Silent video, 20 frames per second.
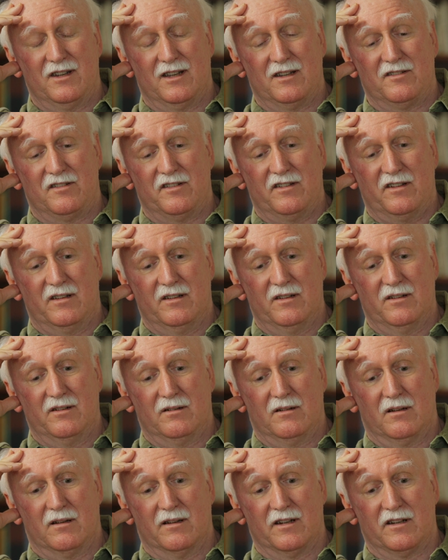and
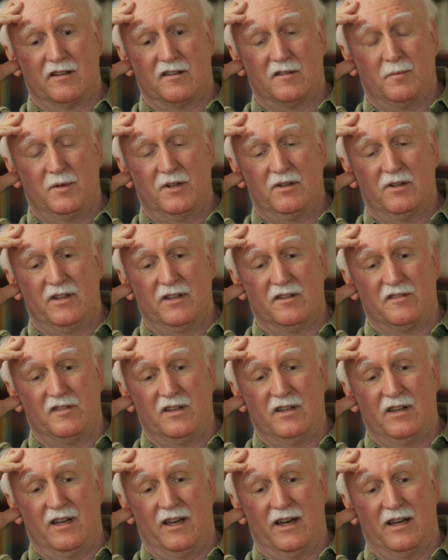skill and experience
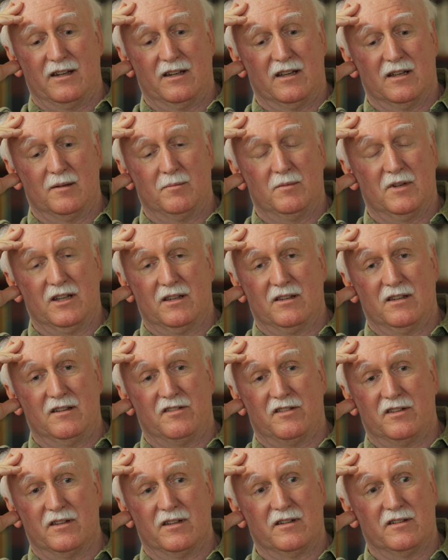he had, he could make
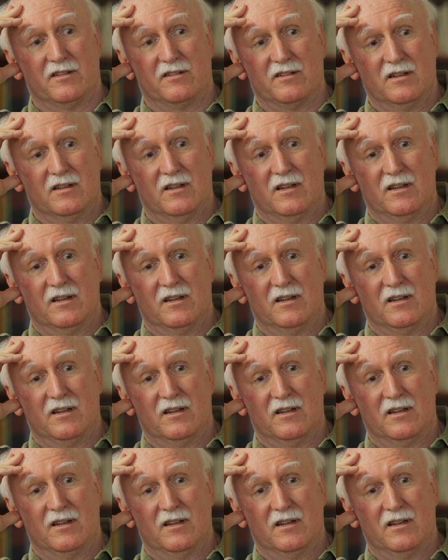these things